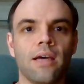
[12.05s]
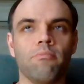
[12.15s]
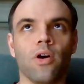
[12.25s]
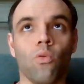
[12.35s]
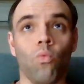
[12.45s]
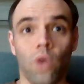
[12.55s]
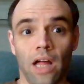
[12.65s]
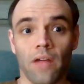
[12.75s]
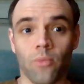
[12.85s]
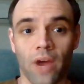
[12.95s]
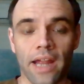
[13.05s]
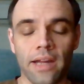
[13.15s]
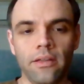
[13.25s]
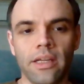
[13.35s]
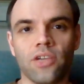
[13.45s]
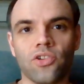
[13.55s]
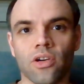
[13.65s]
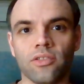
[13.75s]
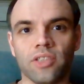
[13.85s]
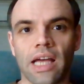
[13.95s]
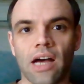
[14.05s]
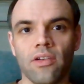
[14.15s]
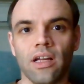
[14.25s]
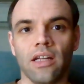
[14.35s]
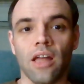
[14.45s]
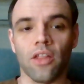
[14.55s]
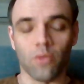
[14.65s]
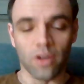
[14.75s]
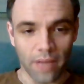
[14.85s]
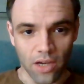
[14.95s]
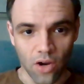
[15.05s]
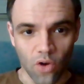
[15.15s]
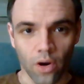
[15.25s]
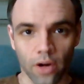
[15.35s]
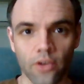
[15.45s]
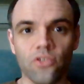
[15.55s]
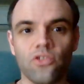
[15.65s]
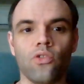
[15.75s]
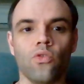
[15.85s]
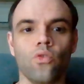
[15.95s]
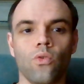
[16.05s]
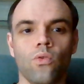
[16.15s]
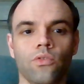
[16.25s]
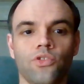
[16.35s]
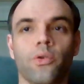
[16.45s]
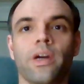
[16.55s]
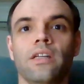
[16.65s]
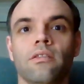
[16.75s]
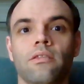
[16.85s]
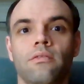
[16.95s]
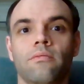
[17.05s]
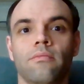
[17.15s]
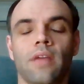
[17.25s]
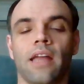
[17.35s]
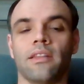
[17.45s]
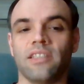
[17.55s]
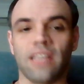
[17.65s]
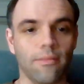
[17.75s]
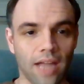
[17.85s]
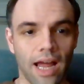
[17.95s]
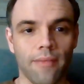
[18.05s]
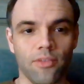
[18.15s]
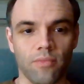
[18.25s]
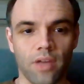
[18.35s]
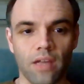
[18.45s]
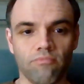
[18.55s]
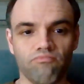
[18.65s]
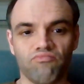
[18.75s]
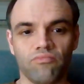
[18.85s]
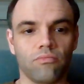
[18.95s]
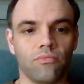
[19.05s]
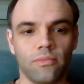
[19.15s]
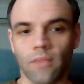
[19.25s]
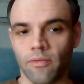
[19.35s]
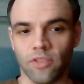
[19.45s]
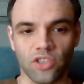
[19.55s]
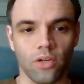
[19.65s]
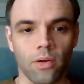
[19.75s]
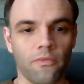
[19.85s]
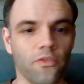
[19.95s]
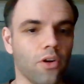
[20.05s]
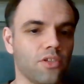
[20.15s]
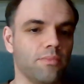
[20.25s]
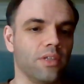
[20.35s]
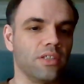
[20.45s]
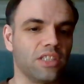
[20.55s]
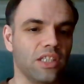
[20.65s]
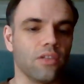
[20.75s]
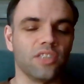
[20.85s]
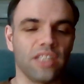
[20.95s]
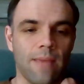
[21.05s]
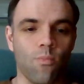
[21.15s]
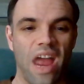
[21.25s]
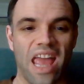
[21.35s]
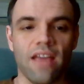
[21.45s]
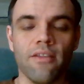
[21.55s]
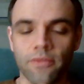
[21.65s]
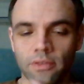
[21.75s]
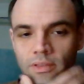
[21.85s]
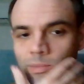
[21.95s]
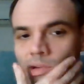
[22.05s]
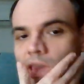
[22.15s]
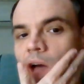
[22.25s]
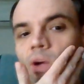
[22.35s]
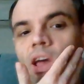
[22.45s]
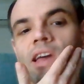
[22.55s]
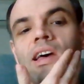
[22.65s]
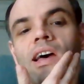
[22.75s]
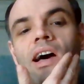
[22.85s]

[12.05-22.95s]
But while I'm waiting, it turns out another one of my coworkers who joined at the same time as me, obviously showed up first, but still same wave, let's put it that way,